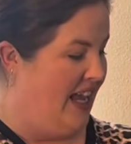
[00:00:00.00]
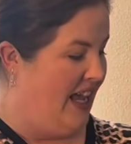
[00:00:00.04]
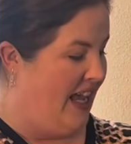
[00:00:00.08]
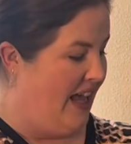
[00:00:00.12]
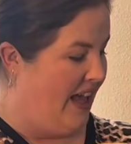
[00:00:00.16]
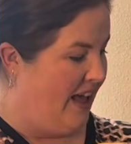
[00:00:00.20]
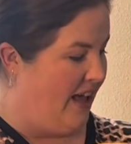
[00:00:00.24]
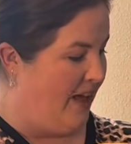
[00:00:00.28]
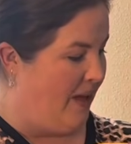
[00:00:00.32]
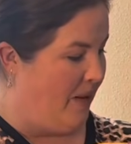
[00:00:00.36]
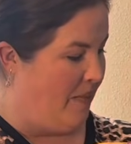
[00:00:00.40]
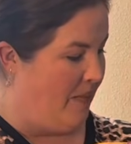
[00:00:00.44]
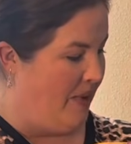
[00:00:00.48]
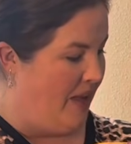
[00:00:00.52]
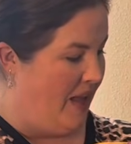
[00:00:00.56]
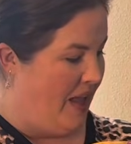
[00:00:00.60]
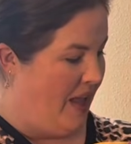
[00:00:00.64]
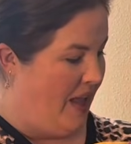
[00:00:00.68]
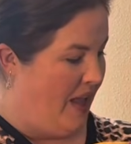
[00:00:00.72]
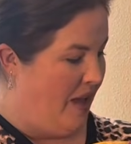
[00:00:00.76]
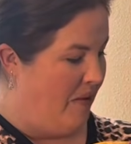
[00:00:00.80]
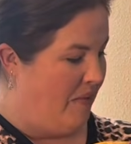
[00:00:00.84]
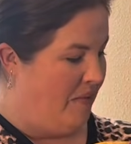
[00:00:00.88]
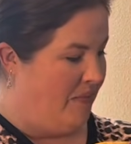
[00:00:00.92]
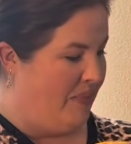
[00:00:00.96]

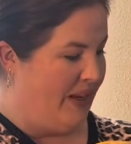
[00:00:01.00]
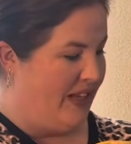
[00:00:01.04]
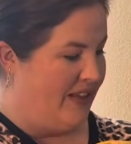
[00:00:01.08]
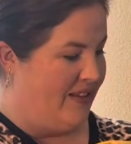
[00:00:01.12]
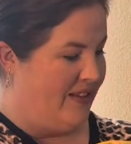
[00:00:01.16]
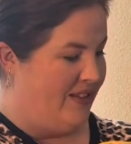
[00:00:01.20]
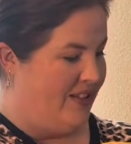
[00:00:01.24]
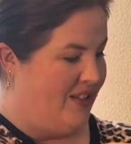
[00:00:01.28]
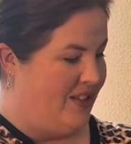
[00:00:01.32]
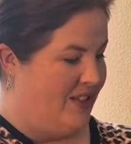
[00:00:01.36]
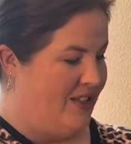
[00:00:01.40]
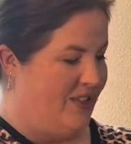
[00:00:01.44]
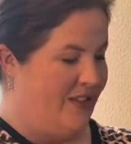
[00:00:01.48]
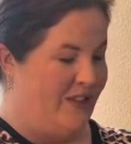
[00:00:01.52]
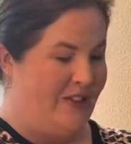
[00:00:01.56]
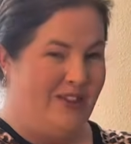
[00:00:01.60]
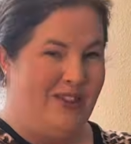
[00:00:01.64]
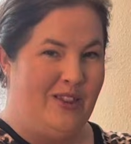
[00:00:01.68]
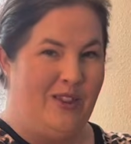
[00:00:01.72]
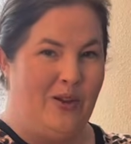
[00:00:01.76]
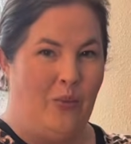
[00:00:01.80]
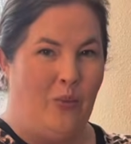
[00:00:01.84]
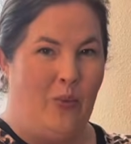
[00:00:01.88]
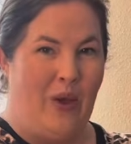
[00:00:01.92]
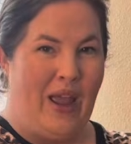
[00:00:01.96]
But just
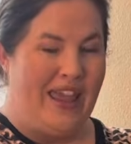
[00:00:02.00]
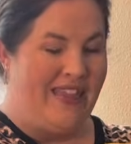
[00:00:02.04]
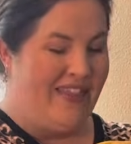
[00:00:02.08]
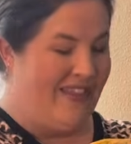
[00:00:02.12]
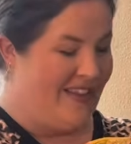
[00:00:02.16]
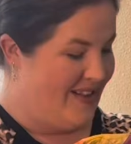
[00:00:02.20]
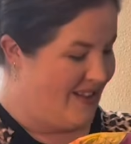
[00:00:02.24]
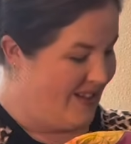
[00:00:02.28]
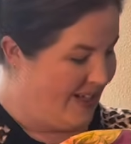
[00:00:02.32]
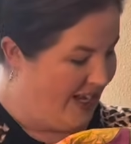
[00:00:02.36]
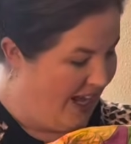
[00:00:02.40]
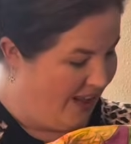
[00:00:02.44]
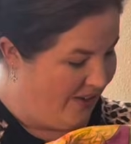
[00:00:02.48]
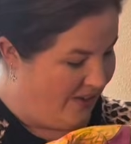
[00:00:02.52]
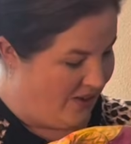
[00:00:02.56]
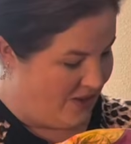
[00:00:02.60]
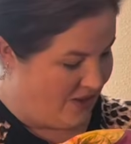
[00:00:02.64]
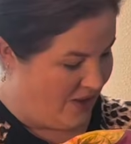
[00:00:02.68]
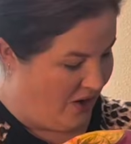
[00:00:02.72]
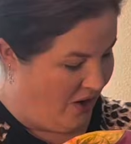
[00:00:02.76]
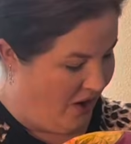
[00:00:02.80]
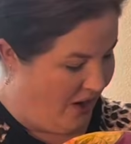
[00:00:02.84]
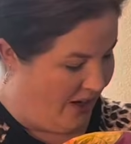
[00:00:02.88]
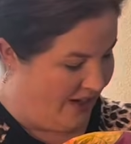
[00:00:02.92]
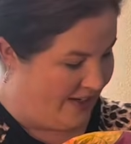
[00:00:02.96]
the way these colors
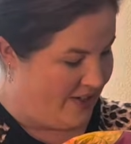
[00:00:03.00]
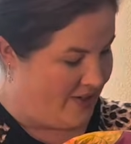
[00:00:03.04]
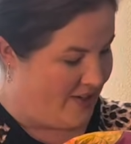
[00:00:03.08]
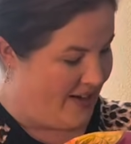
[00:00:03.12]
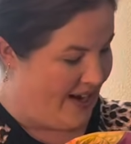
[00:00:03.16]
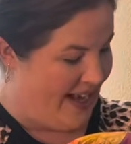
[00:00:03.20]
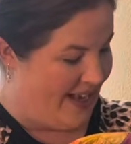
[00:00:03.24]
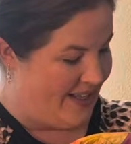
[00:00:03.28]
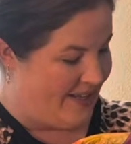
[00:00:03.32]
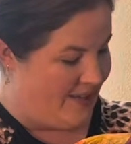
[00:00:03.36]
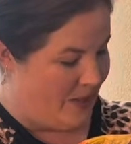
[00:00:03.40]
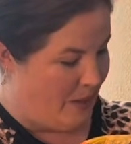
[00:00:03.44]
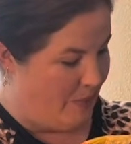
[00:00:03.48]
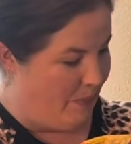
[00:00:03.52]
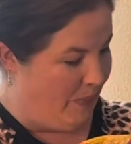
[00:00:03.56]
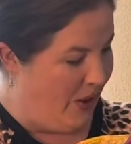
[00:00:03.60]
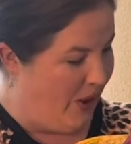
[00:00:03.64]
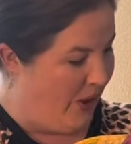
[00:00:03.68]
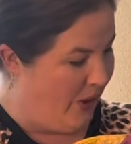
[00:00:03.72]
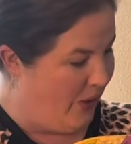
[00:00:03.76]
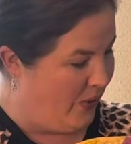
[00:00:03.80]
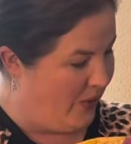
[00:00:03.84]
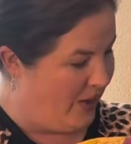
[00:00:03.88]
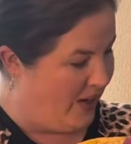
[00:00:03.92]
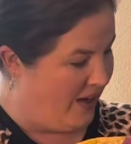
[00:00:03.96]
contrast, the
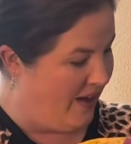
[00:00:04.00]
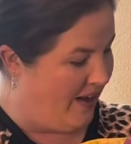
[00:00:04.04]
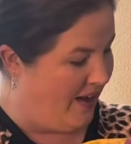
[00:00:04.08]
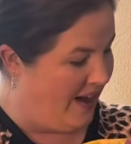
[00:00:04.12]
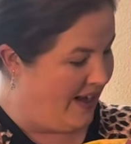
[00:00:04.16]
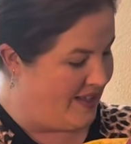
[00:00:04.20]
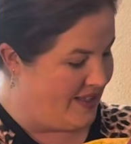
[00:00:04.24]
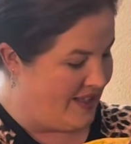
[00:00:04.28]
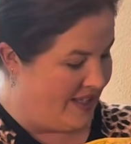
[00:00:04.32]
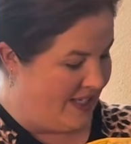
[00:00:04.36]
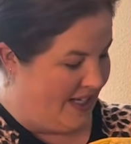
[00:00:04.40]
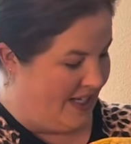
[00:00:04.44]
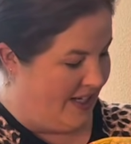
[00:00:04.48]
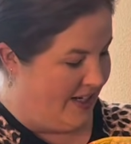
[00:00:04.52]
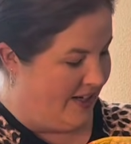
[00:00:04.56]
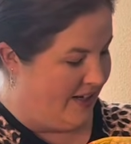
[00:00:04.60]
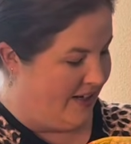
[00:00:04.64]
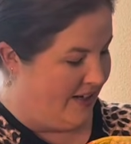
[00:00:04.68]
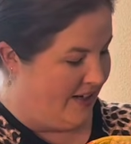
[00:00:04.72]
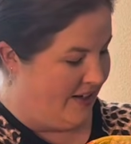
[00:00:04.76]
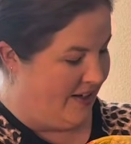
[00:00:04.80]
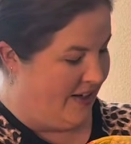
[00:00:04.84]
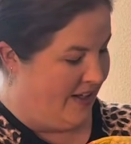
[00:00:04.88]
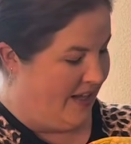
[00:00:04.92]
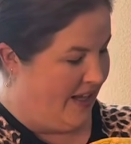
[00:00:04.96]
polka dots
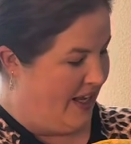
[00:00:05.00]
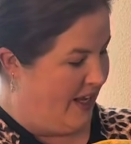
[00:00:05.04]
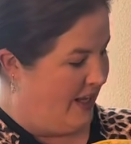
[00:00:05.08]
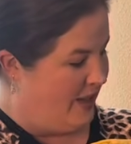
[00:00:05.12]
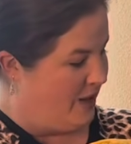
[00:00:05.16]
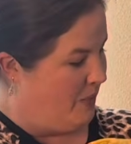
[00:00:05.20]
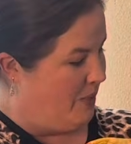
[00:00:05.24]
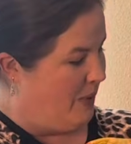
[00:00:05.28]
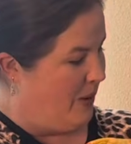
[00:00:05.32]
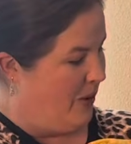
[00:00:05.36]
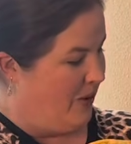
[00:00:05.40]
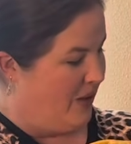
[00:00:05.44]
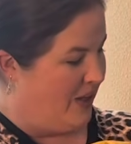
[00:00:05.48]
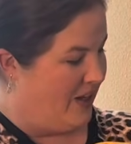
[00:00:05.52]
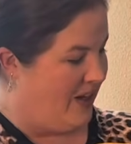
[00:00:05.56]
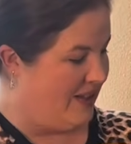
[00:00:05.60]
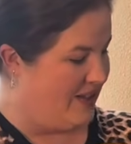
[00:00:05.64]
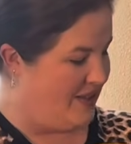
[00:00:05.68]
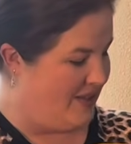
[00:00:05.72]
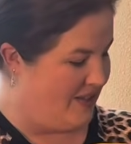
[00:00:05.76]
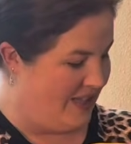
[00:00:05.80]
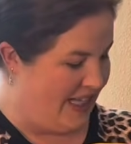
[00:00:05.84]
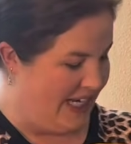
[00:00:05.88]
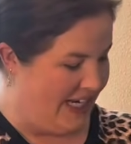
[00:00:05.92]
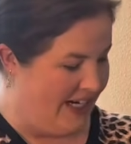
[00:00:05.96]
here, the polka dots
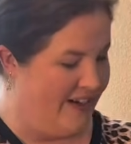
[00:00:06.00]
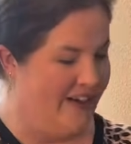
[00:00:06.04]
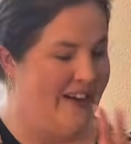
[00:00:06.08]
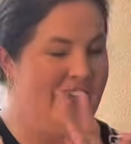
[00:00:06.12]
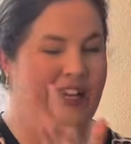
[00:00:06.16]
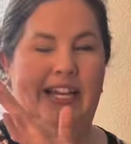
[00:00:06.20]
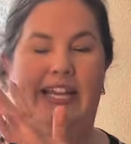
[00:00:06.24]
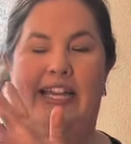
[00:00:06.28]
there,